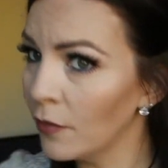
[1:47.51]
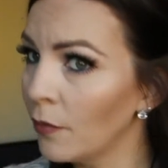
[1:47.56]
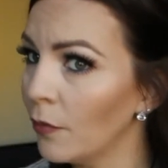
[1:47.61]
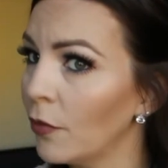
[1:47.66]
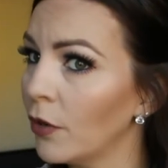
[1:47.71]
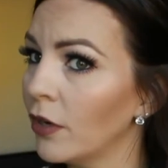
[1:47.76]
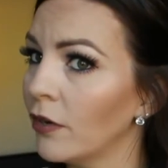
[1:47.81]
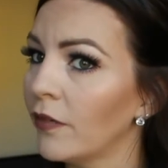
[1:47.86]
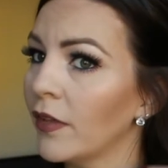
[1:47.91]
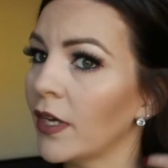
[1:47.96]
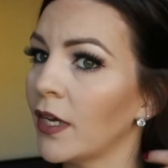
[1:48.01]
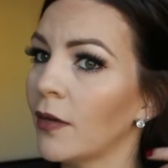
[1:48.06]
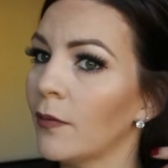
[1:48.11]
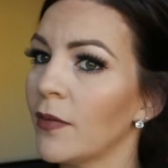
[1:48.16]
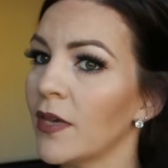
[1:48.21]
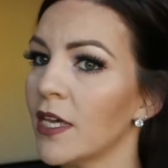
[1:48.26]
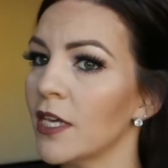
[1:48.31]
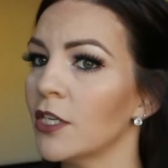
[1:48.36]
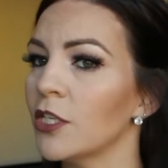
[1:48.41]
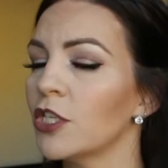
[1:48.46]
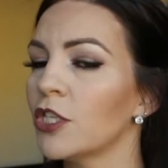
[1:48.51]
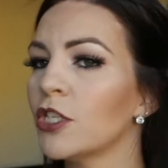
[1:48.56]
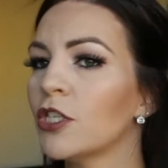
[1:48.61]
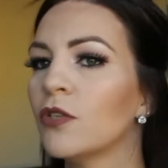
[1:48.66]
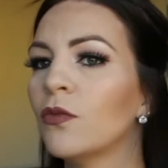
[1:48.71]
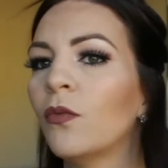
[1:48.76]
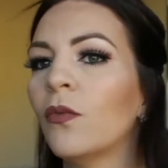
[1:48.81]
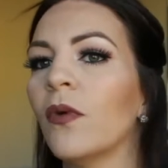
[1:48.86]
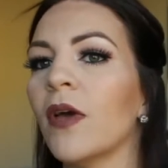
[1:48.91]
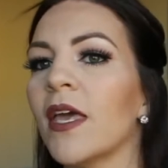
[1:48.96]
more of like a
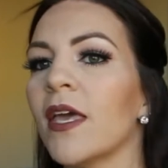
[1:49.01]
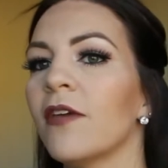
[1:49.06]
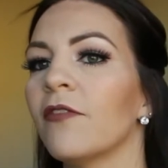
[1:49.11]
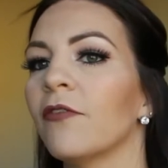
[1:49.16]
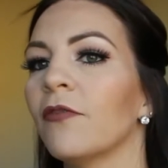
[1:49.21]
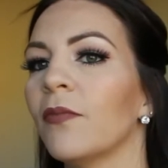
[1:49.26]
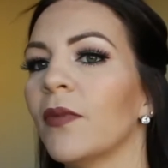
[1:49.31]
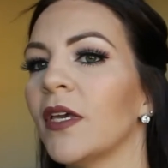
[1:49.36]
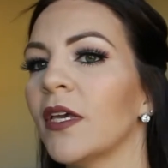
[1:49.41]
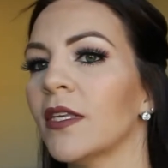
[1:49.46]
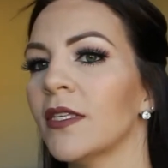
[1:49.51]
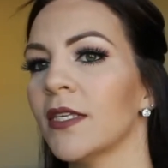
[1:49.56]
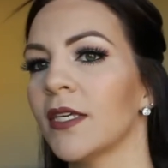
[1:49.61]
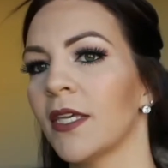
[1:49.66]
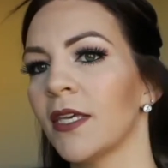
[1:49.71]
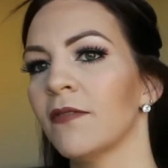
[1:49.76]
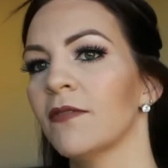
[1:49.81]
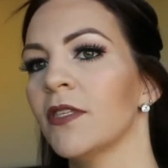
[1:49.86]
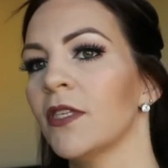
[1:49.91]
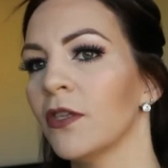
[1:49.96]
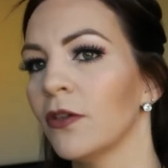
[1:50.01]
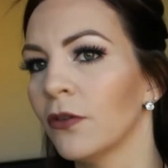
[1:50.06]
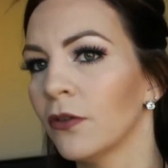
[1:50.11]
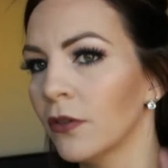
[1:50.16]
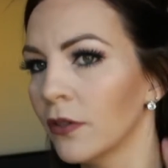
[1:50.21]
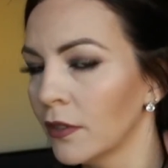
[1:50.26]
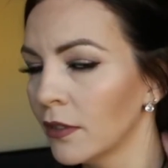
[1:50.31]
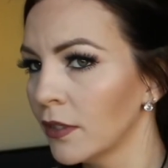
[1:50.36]
beach wave, because it gives you